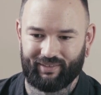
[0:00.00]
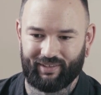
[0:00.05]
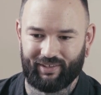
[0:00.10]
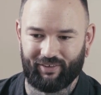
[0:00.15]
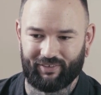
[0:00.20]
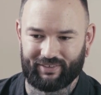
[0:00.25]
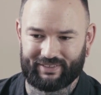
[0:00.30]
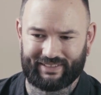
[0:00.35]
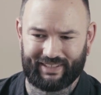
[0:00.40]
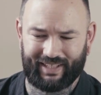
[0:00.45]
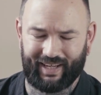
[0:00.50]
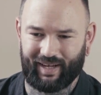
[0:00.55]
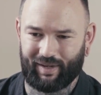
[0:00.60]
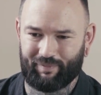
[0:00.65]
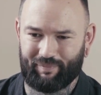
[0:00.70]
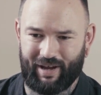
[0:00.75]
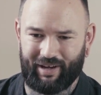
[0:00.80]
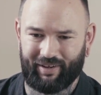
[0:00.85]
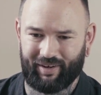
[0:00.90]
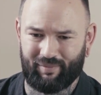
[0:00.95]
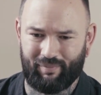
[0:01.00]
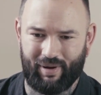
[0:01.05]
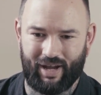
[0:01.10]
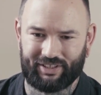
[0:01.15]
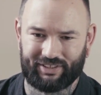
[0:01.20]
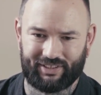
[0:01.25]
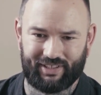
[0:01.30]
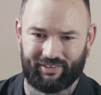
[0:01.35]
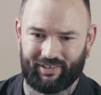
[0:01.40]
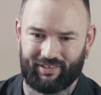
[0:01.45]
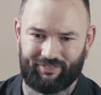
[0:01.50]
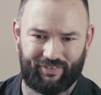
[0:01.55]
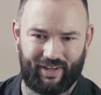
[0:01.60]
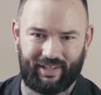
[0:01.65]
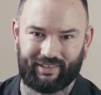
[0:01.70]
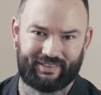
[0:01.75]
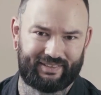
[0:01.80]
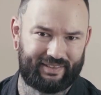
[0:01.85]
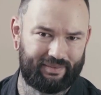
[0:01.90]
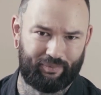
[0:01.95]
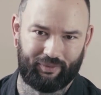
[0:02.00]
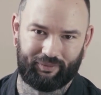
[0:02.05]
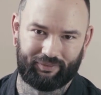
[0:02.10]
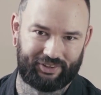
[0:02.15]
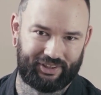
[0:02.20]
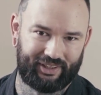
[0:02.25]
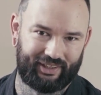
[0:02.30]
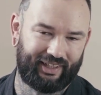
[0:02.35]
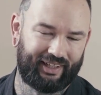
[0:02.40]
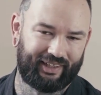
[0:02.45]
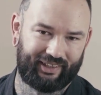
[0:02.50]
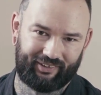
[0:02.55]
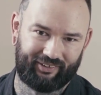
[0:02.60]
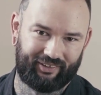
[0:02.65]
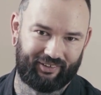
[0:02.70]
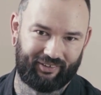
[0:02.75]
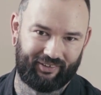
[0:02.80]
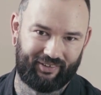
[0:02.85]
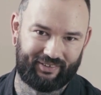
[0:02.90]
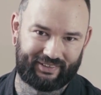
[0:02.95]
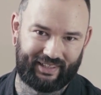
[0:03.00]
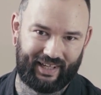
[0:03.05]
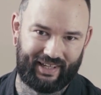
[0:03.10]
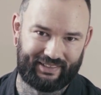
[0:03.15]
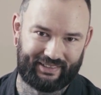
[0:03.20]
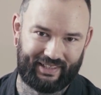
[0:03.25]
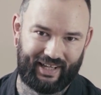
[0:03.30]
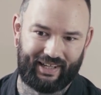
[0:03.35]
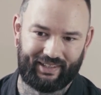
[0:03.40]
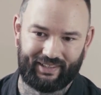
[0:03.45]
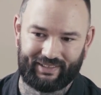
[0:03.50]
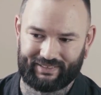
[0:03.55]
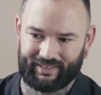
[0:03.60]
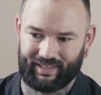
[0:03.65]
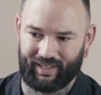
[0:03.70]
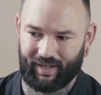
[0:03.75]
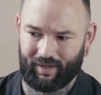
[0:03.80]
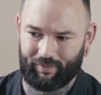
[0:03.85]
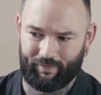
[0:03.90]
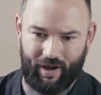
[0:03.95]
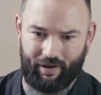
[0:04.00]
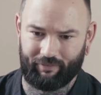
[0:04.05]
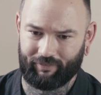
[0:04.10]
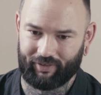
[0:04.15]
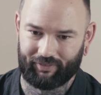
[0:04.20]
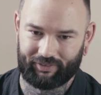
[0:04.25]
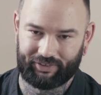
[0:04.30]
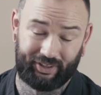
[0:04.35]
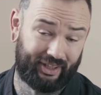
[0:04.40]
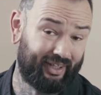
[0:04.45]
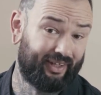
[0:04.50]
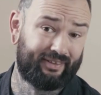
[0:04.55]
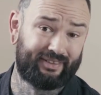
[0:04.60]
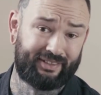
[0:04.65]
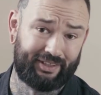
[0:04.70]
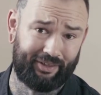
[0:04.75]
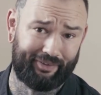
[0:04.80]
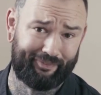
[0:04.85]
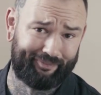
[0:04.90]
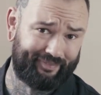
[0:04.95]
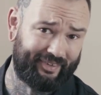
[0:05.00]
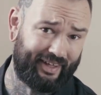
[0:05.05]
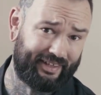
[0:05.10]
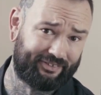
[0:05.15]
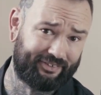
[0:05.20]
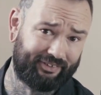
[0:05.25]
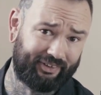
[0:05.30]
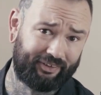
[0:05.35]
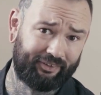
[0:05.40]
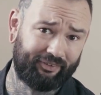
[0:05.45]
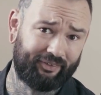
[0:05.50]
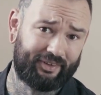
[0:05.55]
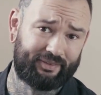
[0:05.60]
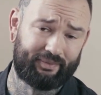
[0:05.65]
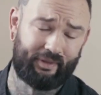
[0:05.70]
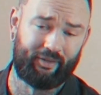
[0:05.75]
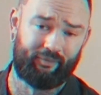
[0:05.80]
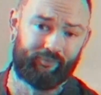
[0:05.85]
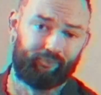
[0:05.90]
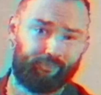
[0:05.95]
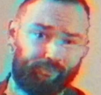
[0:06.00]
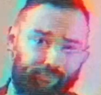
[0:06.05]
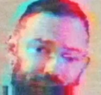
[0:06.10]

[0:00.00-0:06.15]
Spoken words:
they're not singing about imaginary fantasy bullshit like a lot of those guys are. They're singing about real shit. So that's really cool as well.